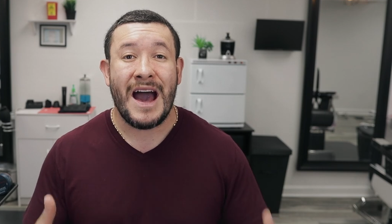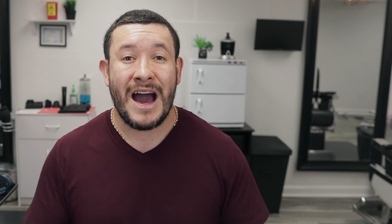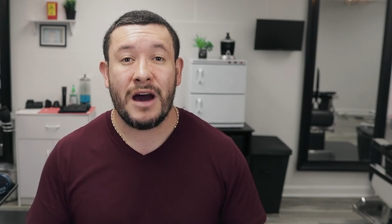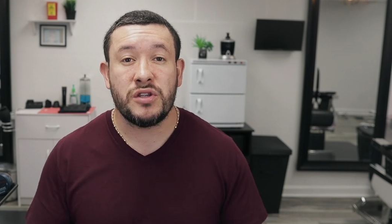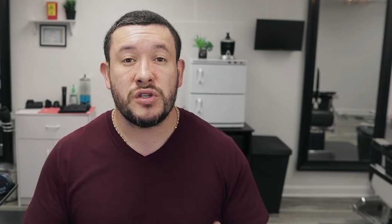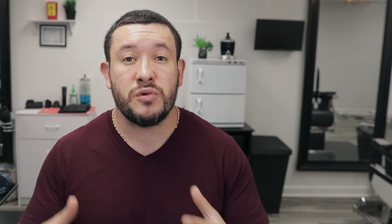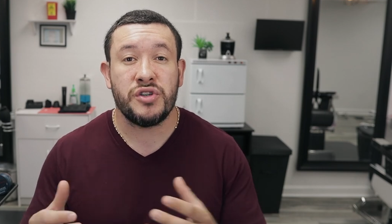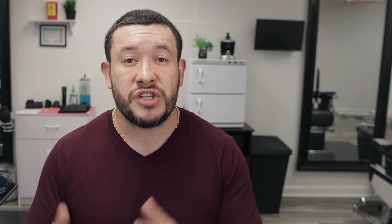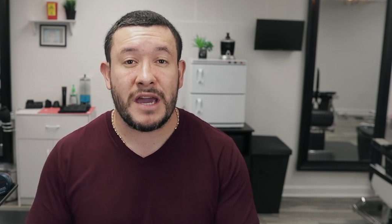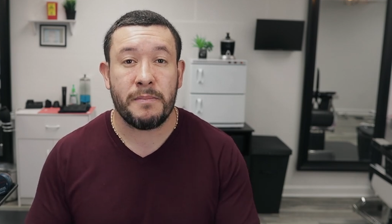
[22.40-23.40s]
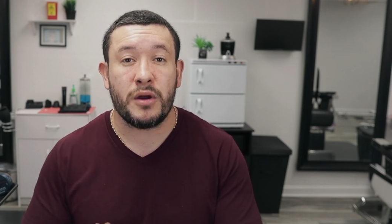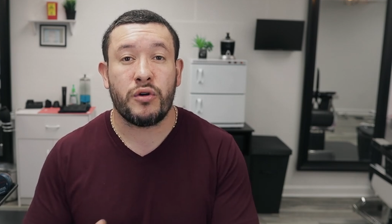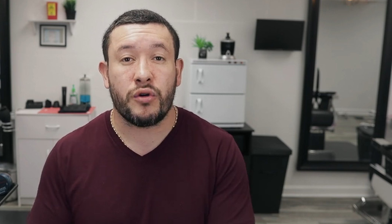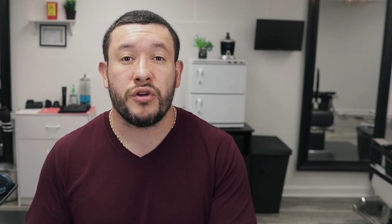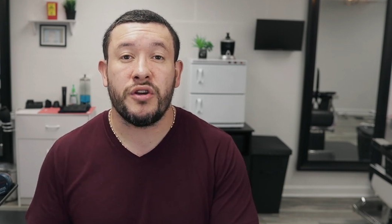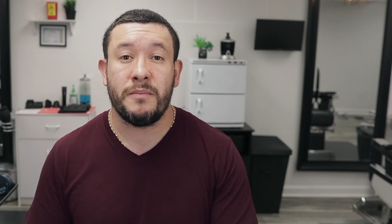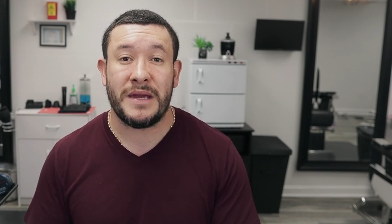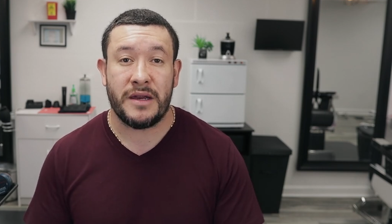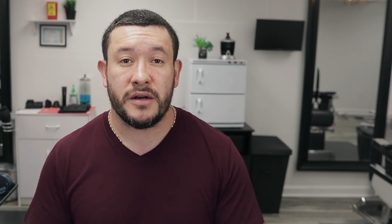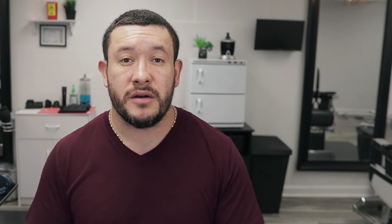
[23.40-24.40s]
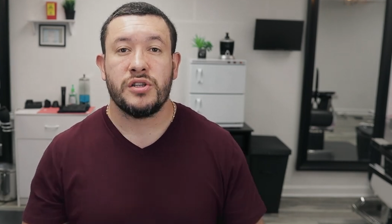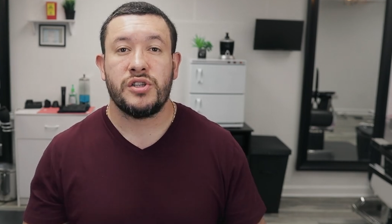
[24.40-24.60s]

how to shape and grow your beard.